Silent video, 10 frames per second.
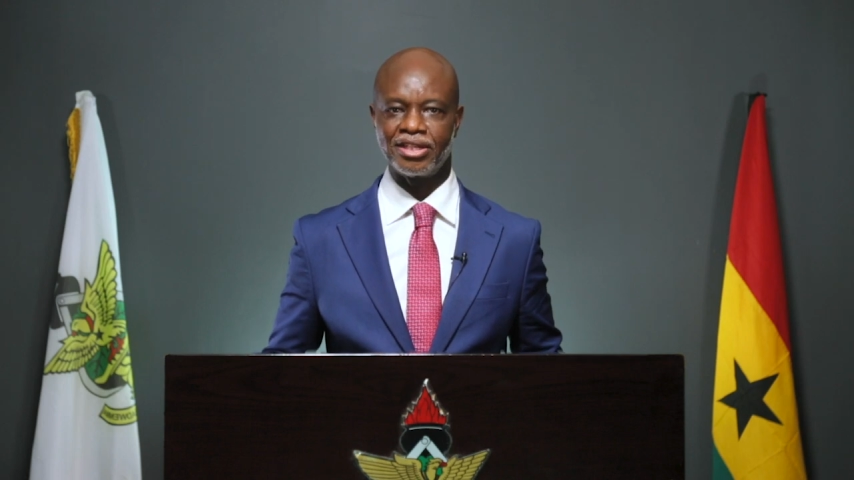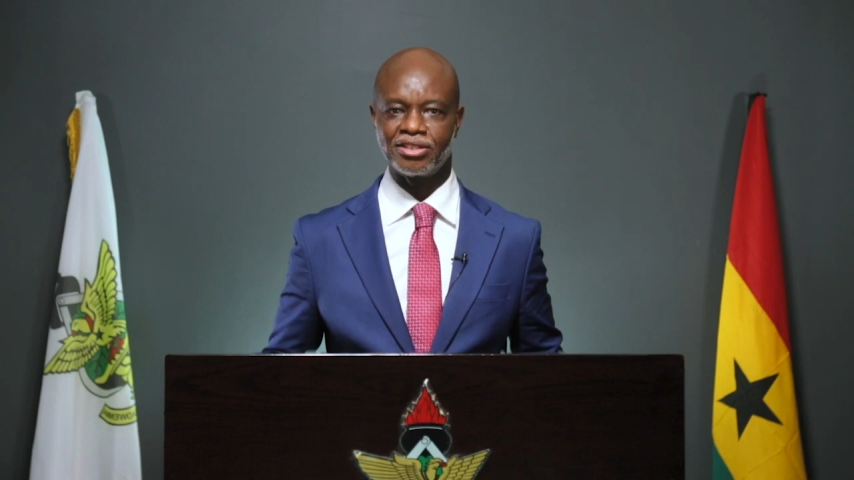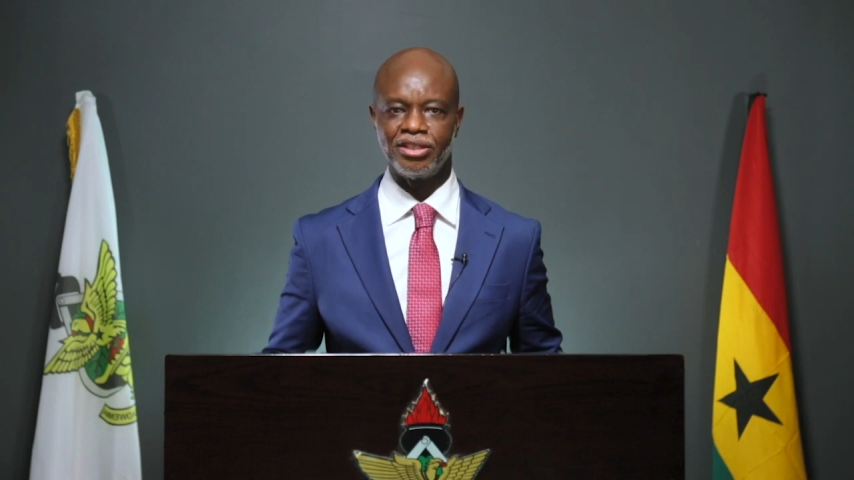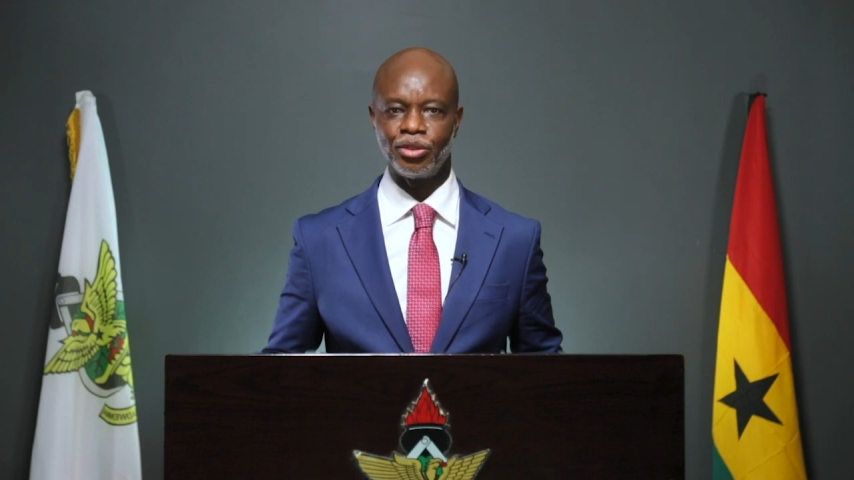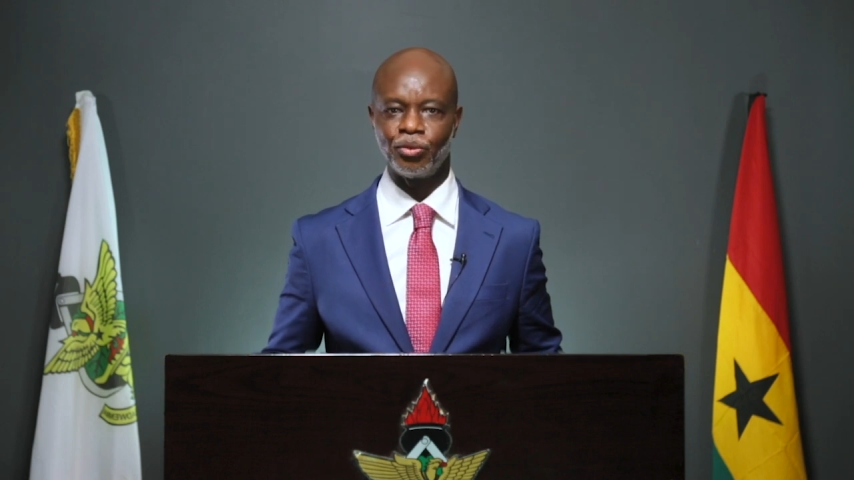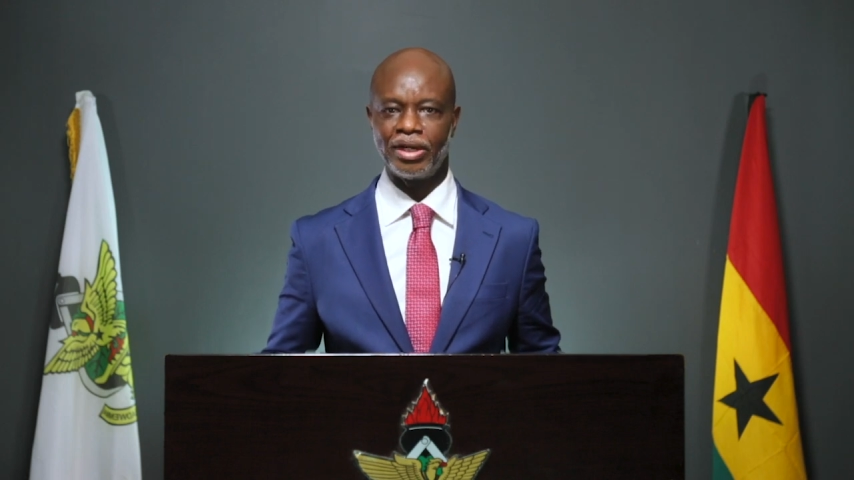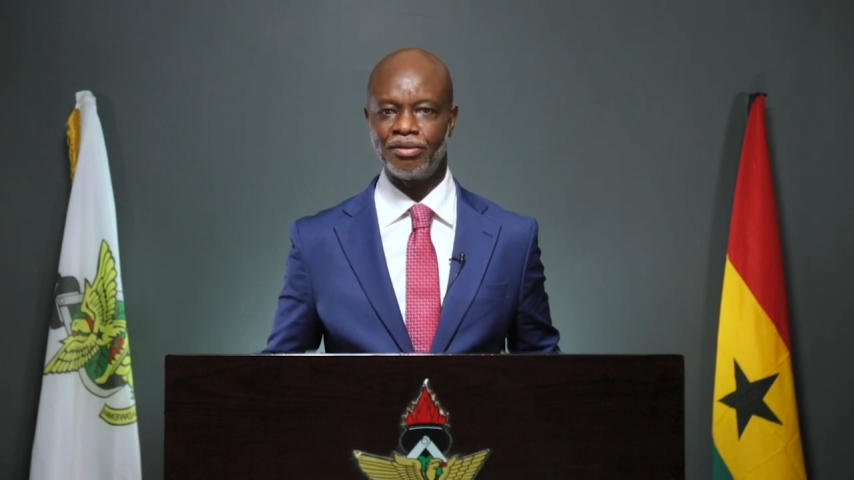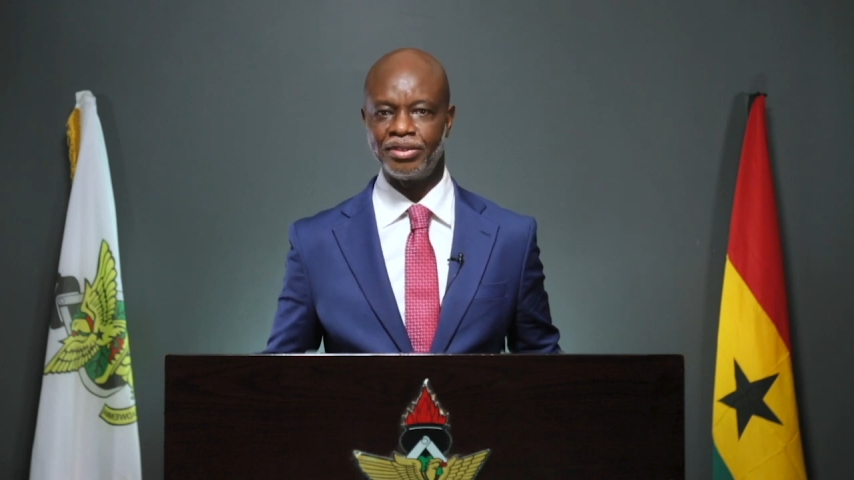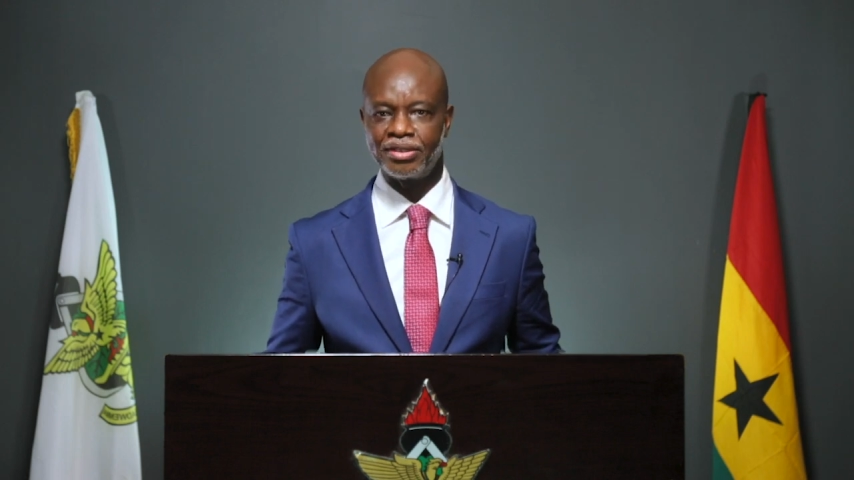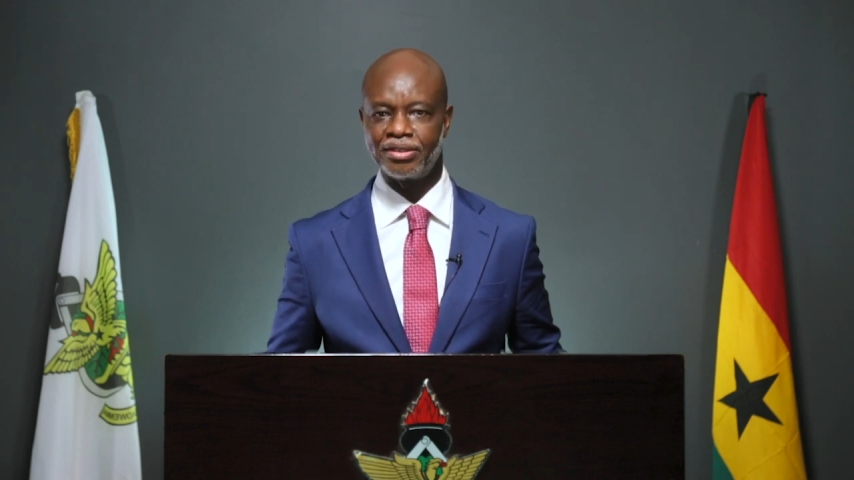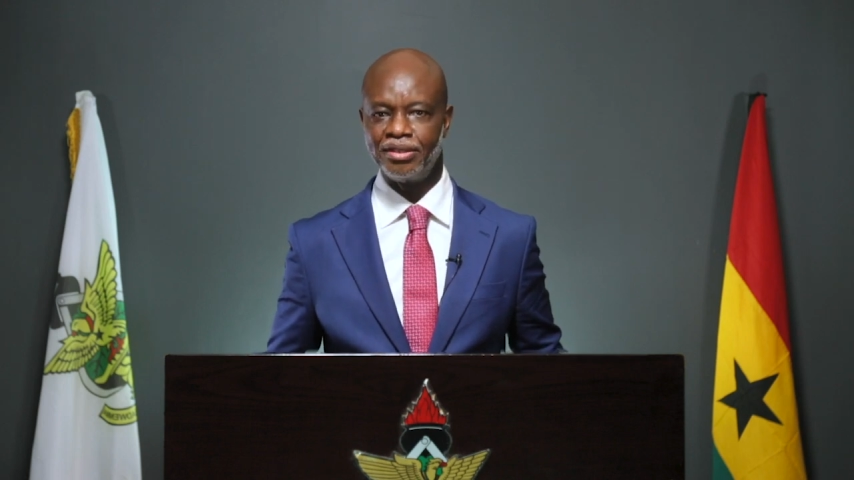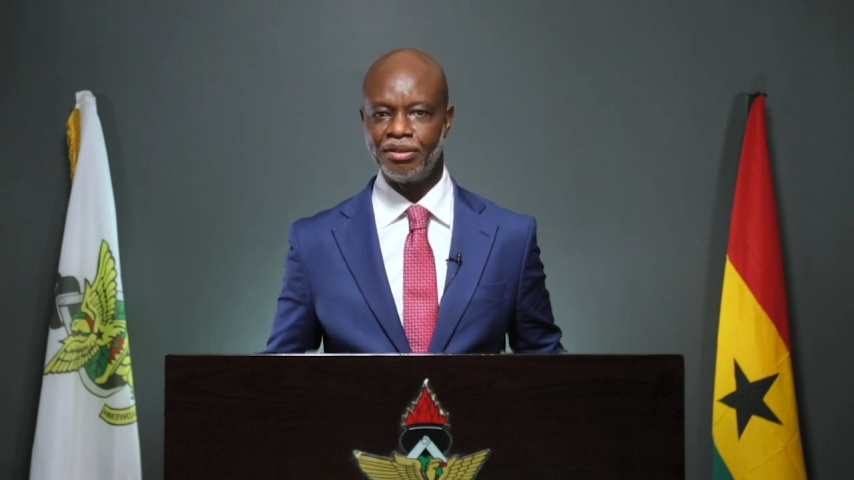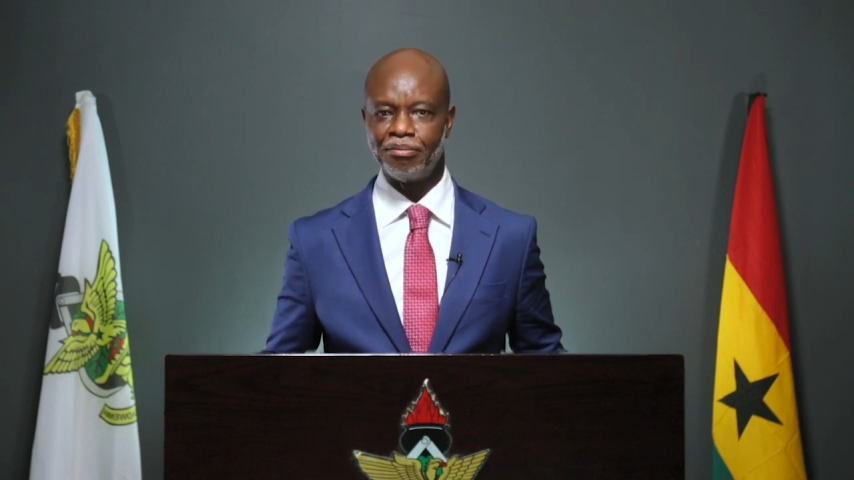destiny will have it,